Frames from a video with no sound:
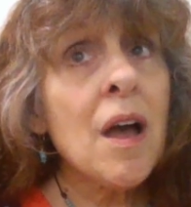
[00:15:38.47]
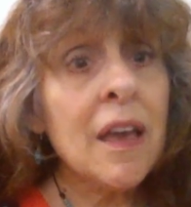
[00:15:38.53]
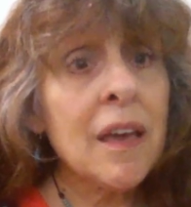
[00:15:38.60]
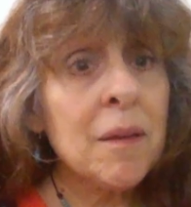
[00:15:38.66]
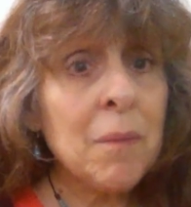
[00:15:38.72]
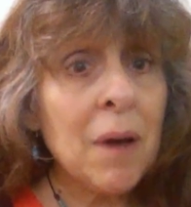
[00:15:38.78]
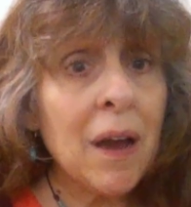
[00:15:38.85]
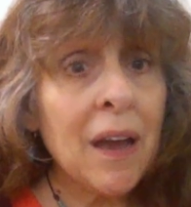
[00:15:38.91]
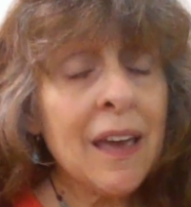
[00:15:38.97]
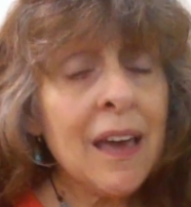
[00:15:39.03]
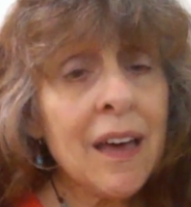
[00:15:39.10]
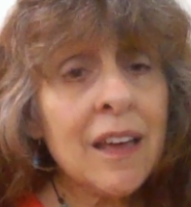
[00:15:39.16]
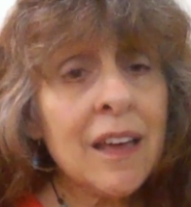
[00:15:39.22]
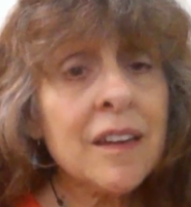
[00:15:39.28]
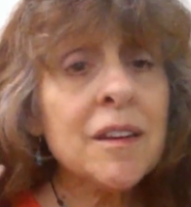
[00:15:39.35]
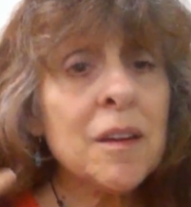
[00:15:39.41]
in my
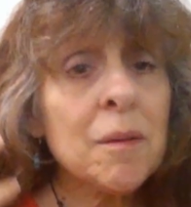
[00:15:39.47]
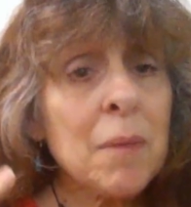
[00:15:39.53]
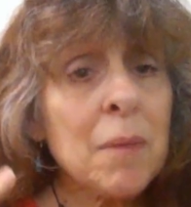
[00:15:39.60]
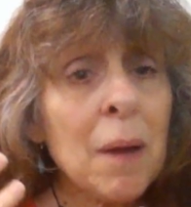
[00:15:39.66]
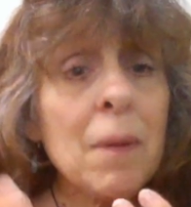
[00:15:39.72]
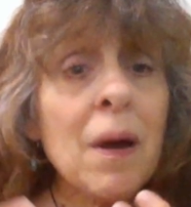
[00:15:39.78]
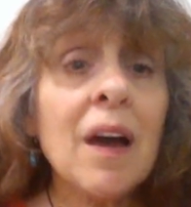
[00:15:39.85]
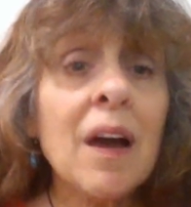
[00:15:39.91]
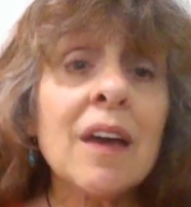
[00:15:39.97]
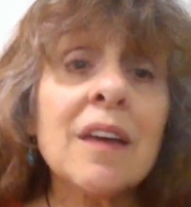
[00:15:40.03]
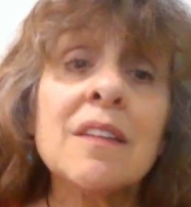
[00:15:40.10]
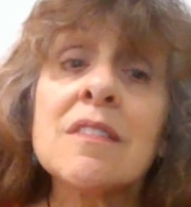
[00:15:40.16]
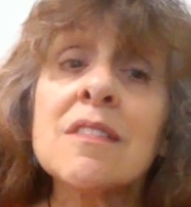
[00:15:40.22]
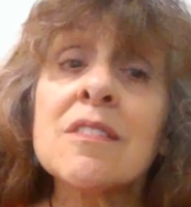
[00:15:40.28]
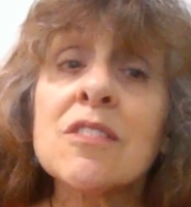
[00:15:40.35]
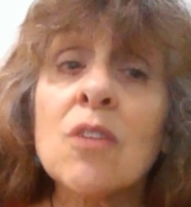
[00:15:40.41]
head and in my
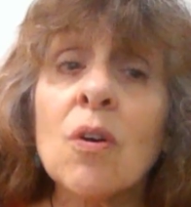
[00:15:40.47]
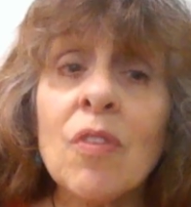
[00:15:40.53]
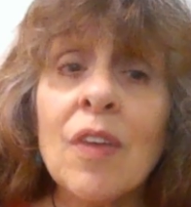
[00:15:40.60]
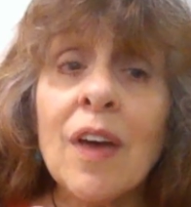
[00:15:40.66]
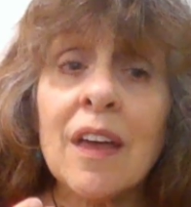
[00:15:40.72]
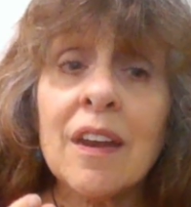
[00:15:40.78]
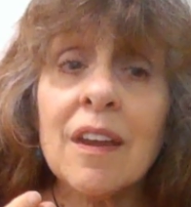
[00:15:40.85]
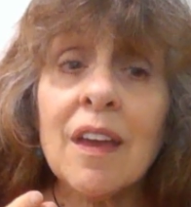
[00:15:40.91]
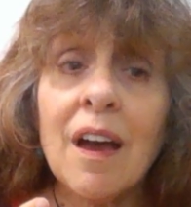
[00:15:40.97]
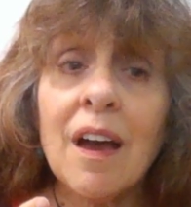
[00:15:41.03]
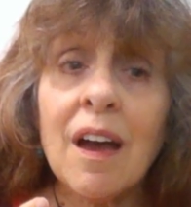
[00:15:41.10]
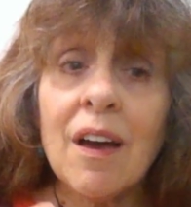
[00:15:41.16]
mind, so that